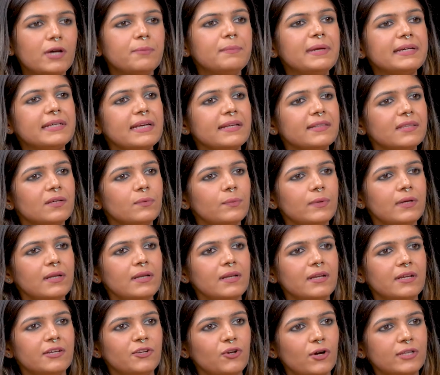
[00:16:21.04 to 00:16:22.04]
are making the
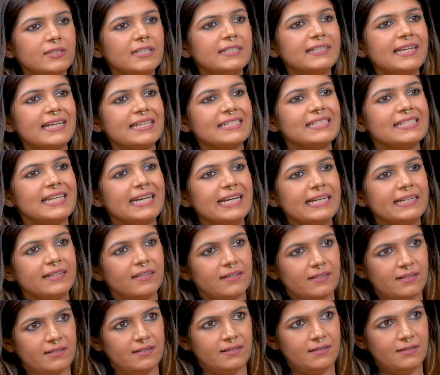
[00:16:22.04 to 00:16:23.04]
will. You're the
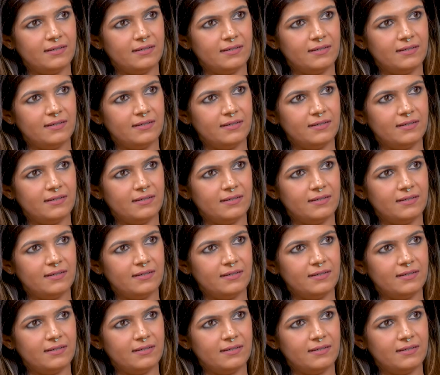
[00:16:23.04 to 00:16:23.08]
testator.